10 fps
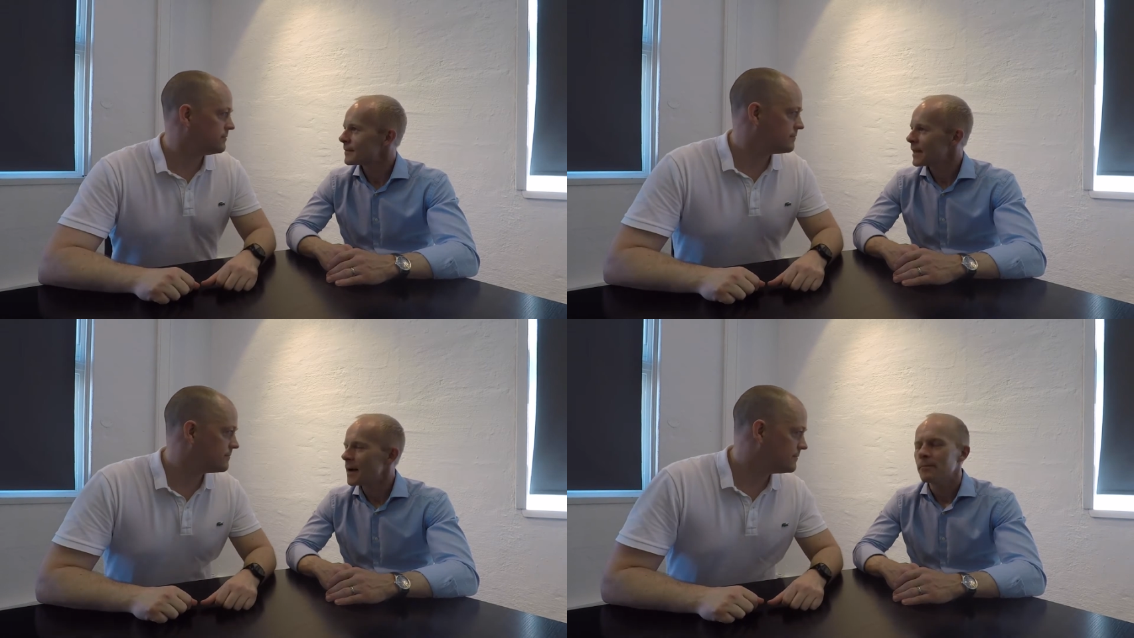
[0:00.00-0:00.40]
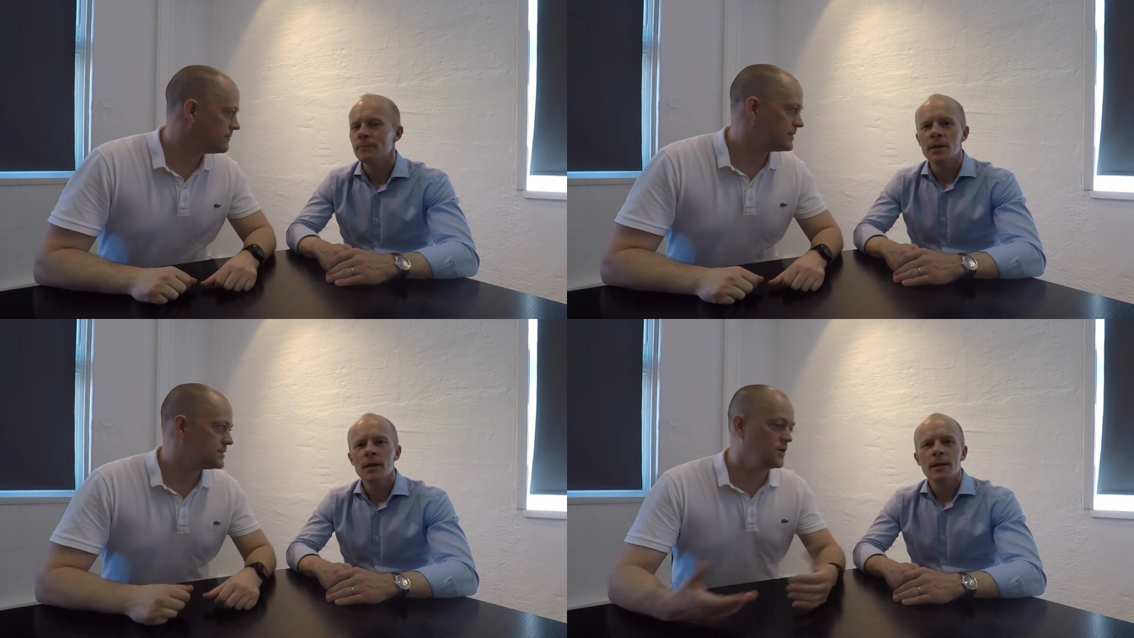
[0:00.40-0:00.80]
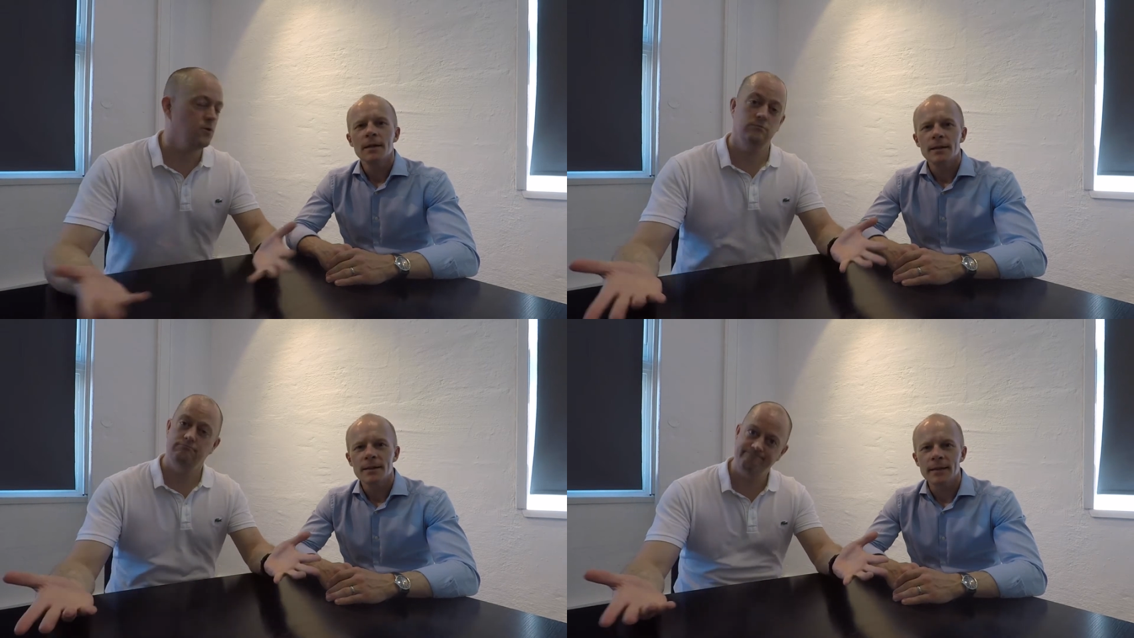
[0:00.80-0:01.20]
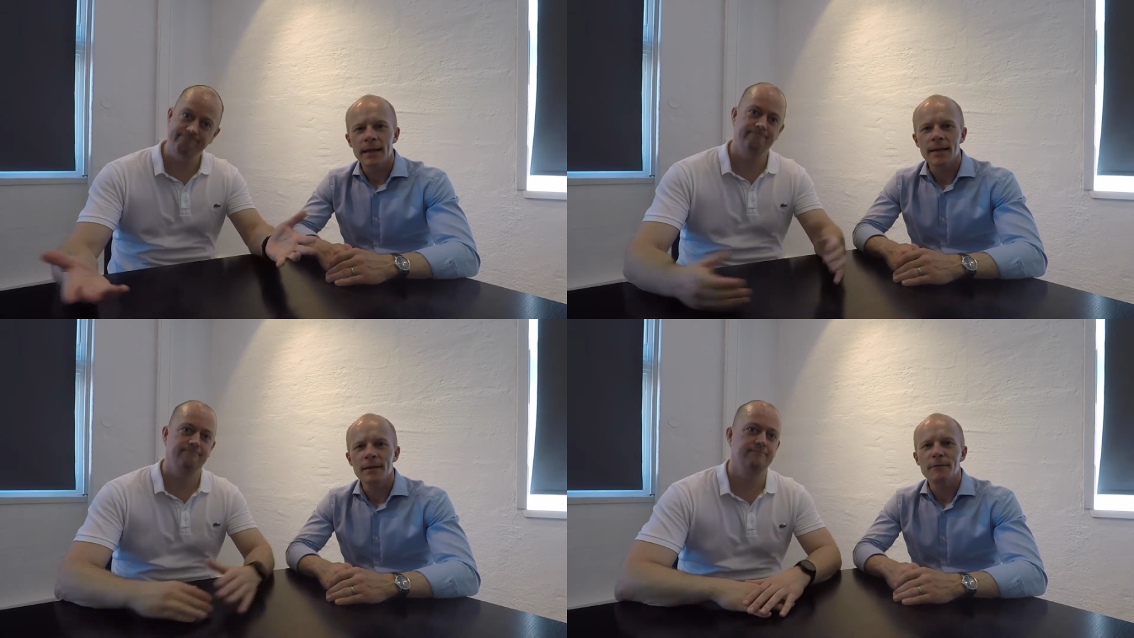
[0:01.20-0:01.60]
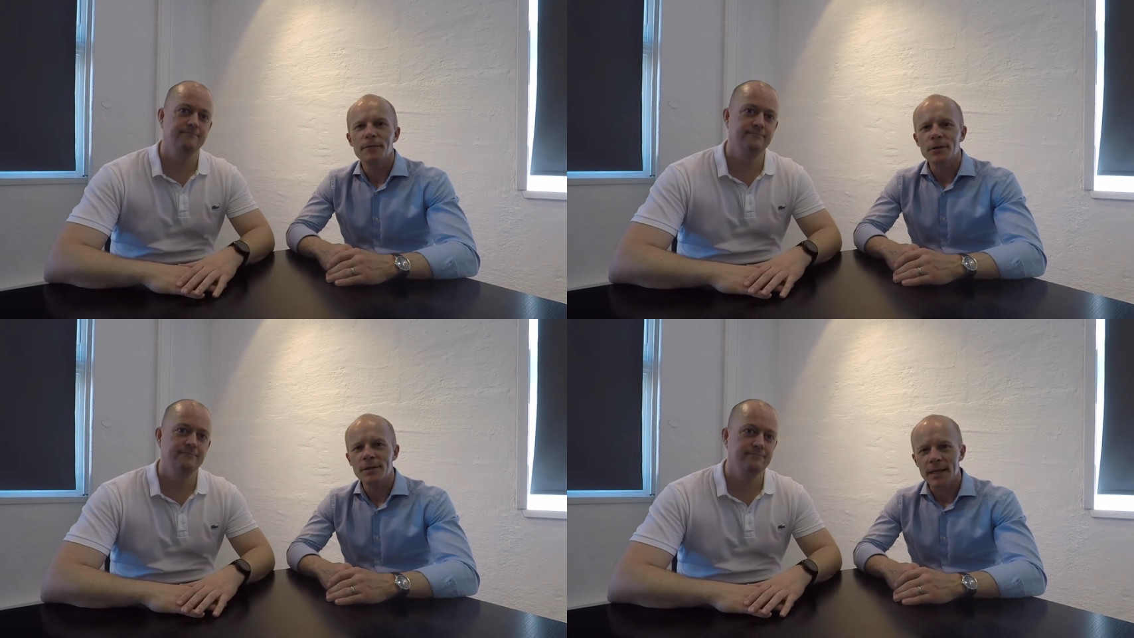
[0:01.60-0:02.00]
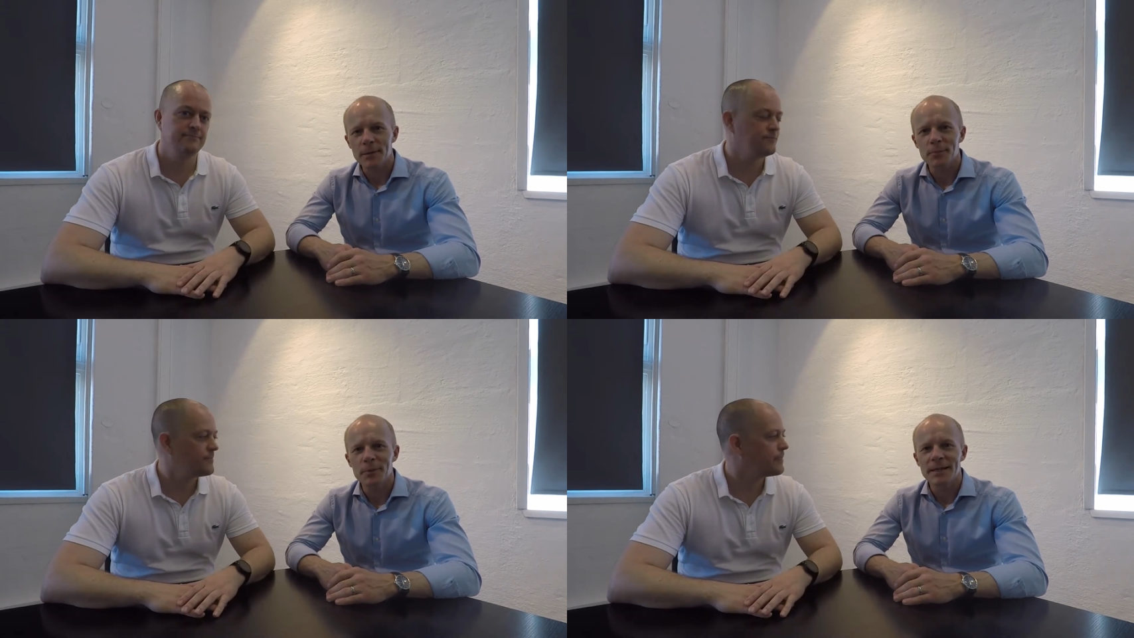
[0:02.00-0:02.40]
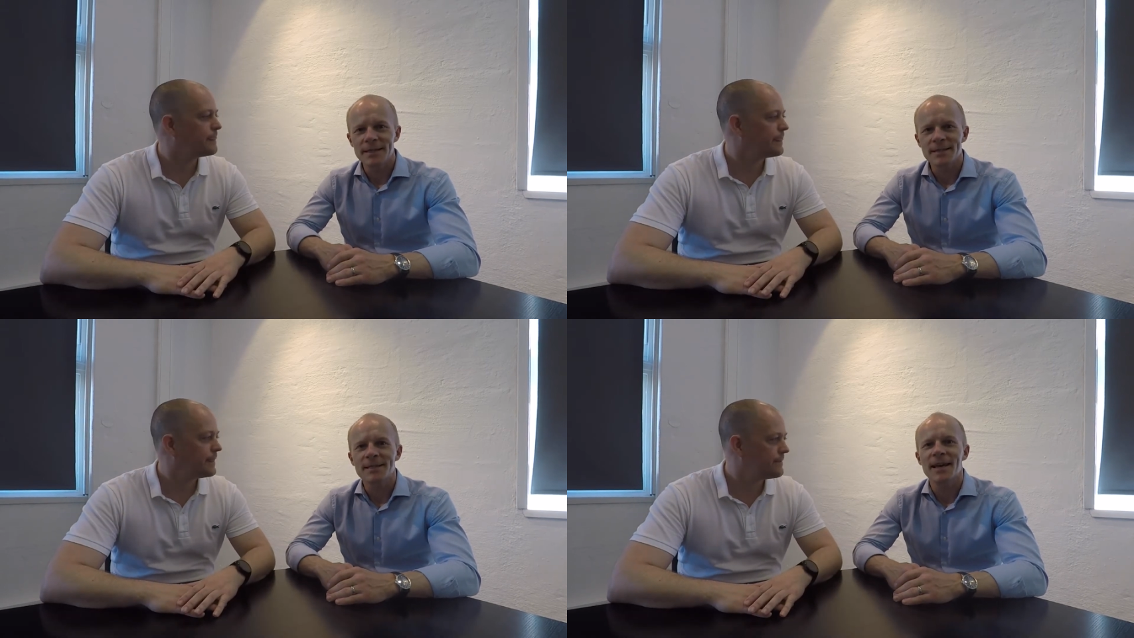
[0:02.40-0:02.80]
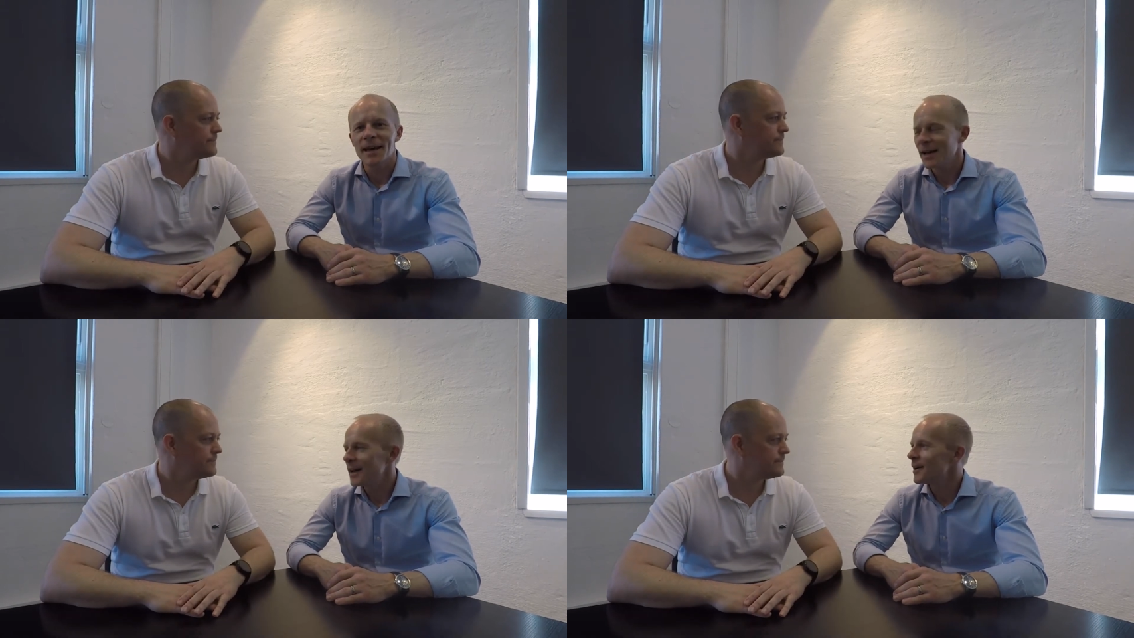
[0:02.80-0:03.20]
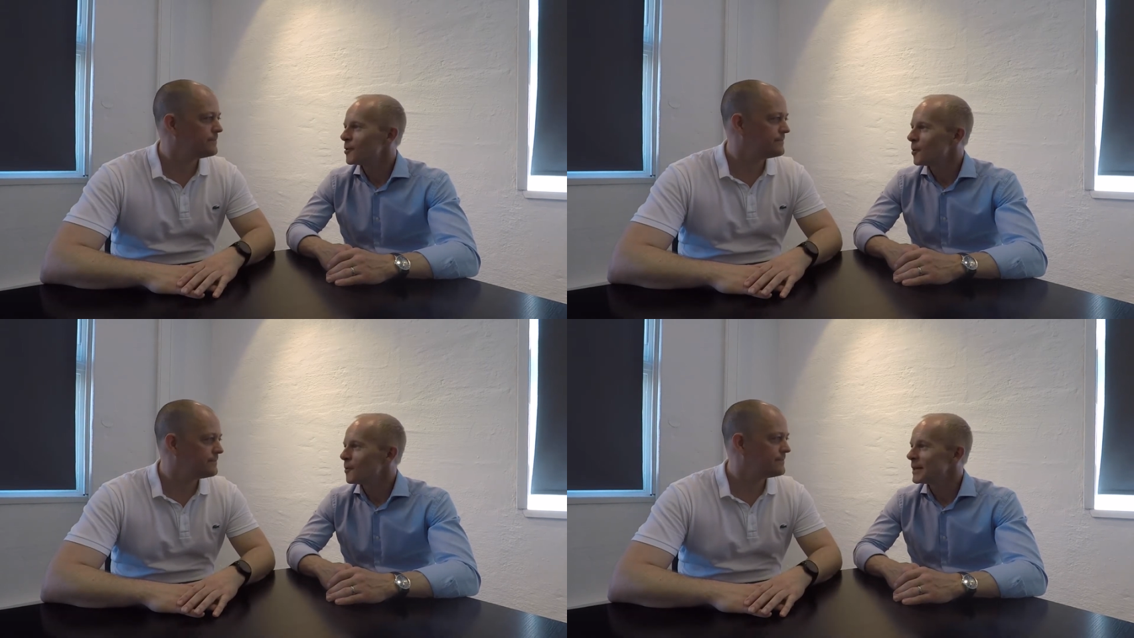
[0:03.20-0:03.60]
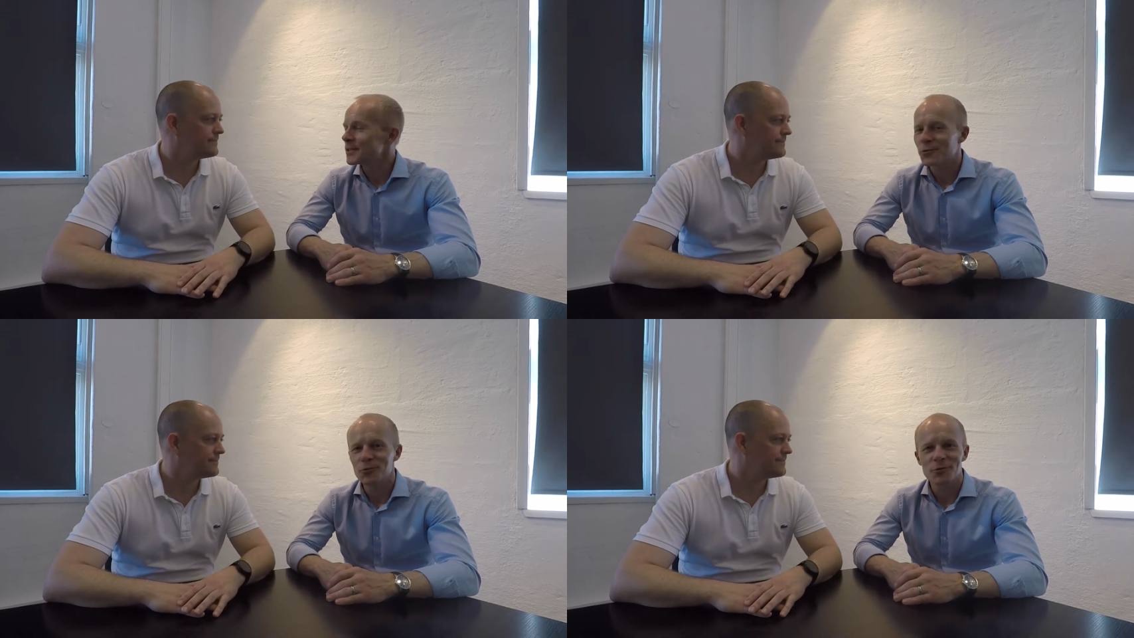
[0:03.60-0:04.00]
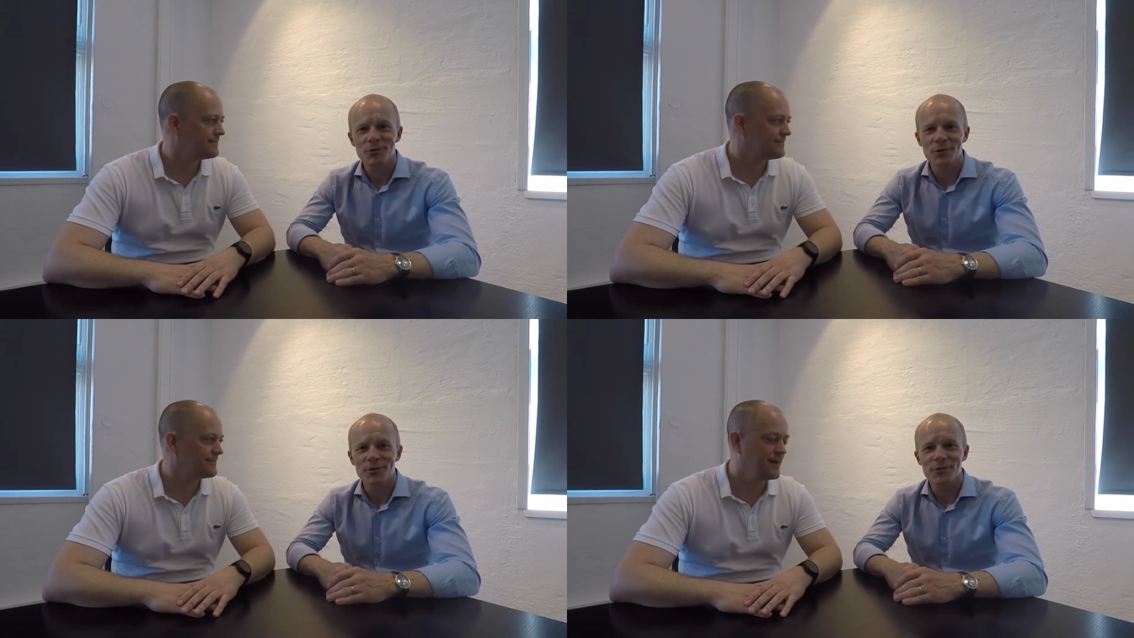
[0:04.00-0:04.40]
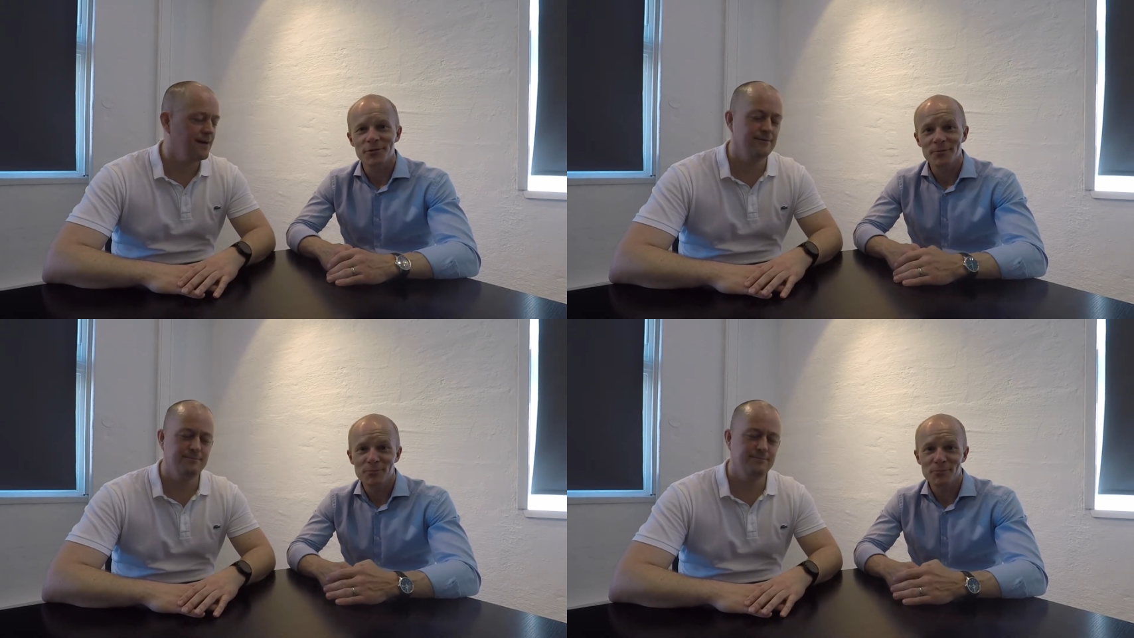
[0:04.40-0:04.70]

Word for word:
Speaker 1: Yeah. So taking the first step is uh, always crucial to yeah.